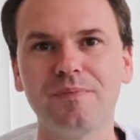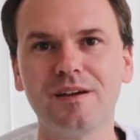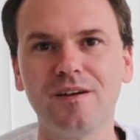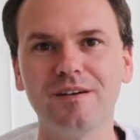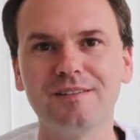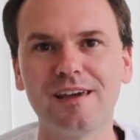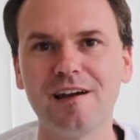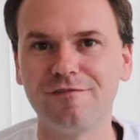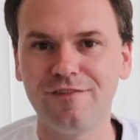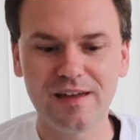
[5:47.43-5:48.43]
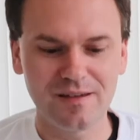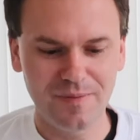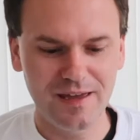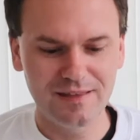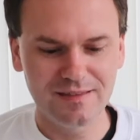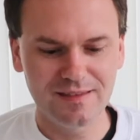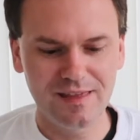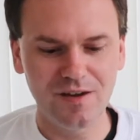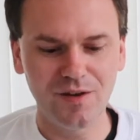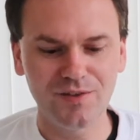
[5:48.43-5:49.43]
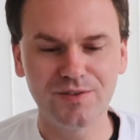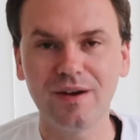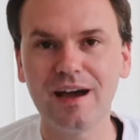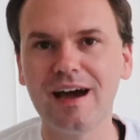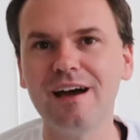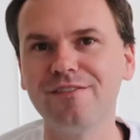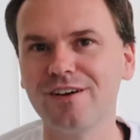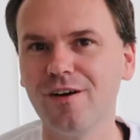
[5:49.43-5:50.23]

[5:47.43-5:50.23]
because they are fake pins, they also have